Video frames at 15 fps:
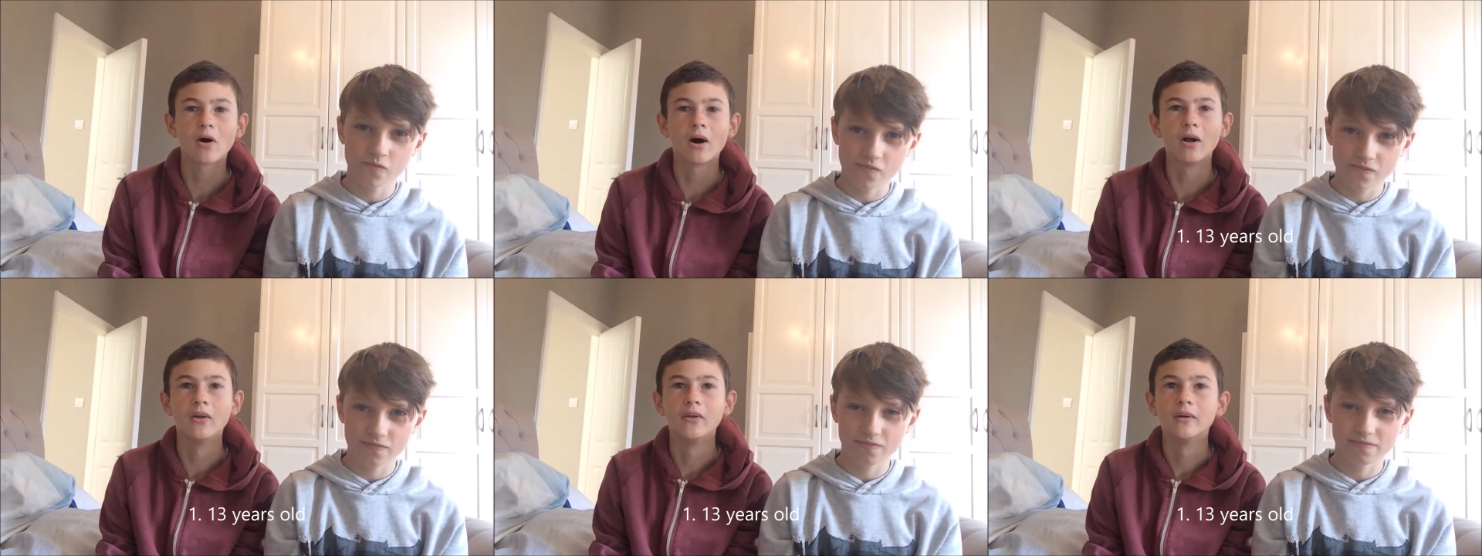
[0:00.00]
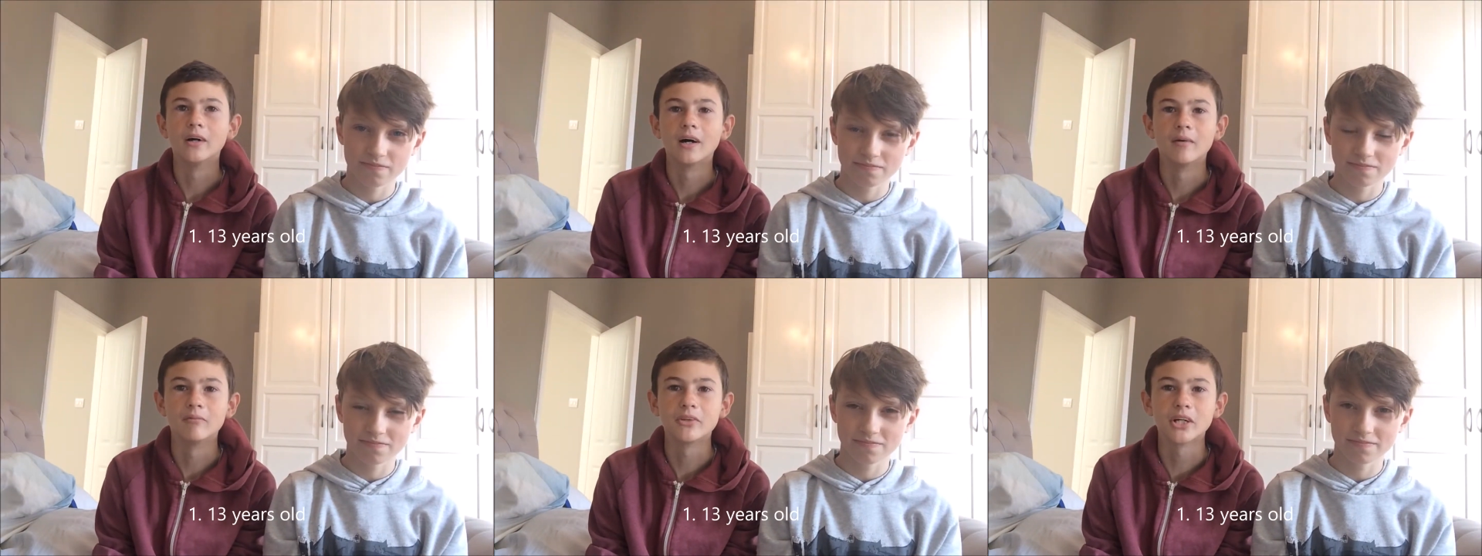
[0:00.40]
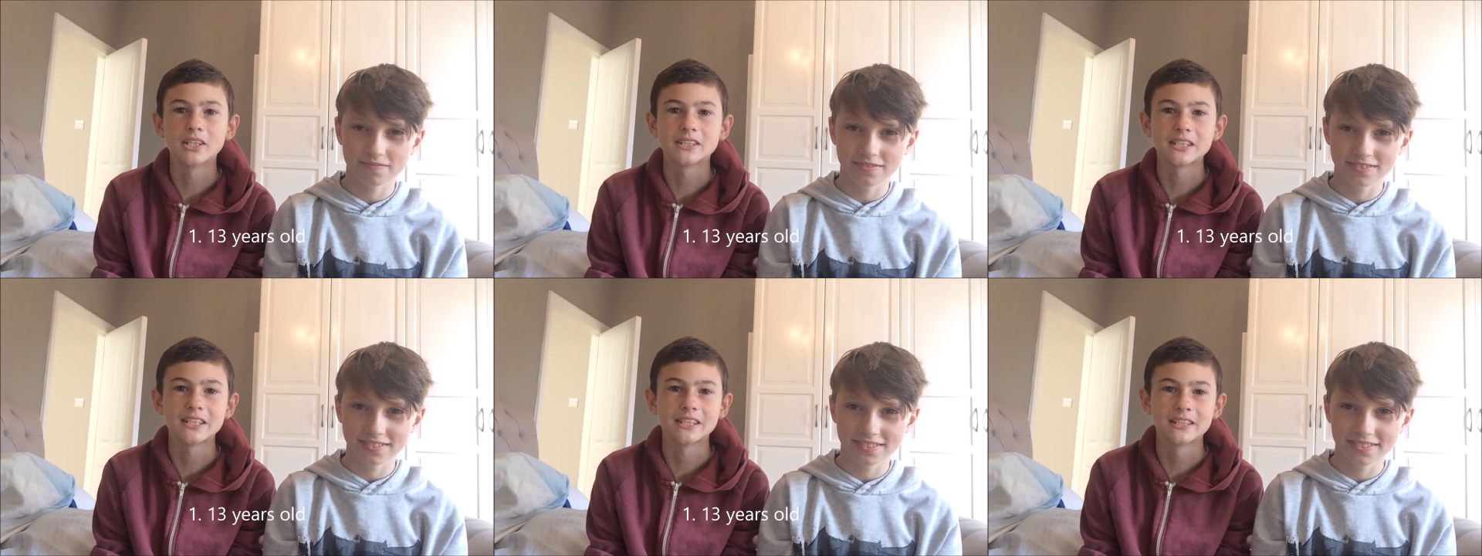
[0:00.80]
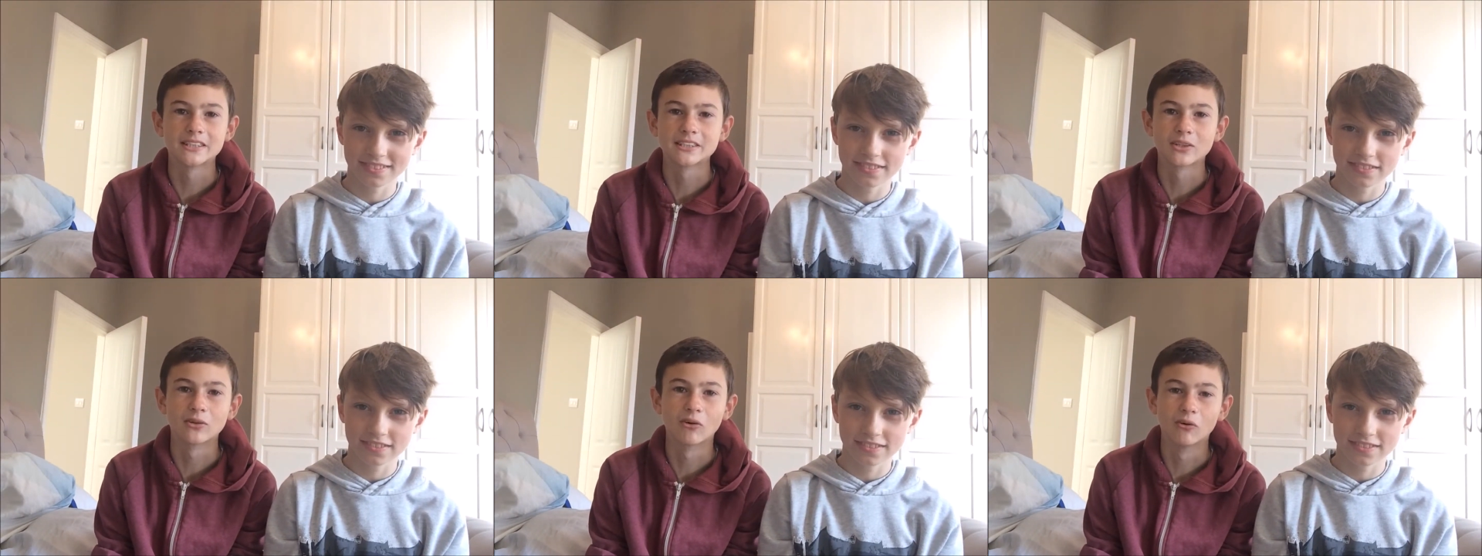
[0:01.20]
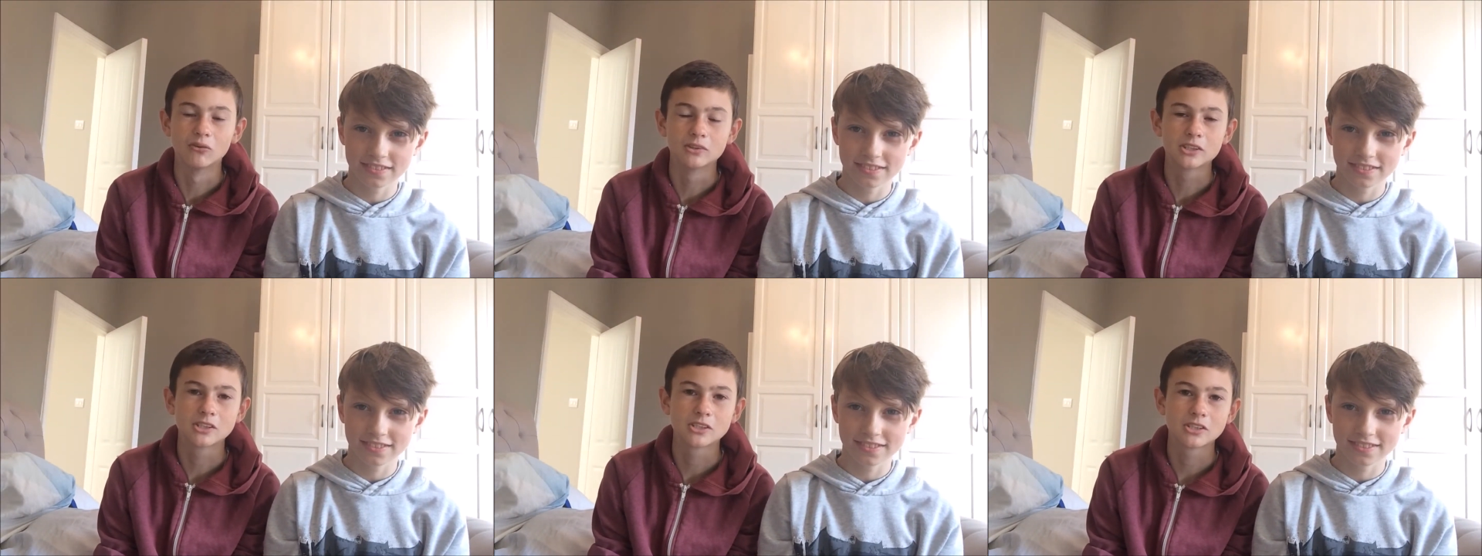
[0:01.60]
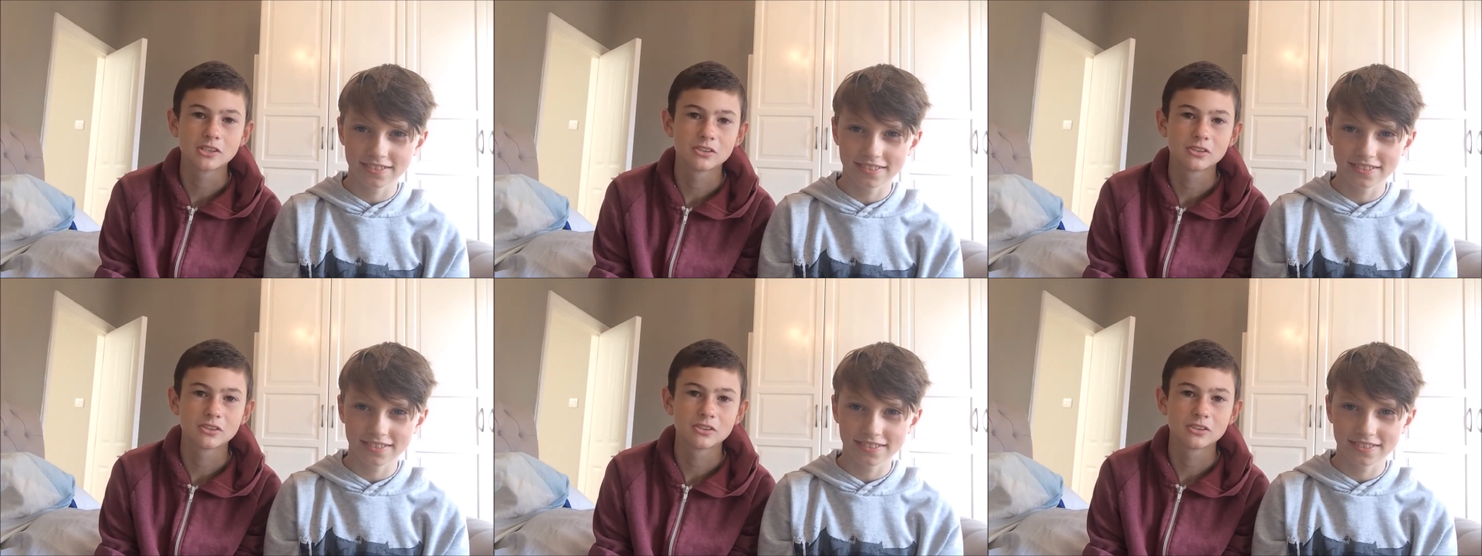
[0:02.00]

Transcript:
Speaker 1: one, I'm 13 years old.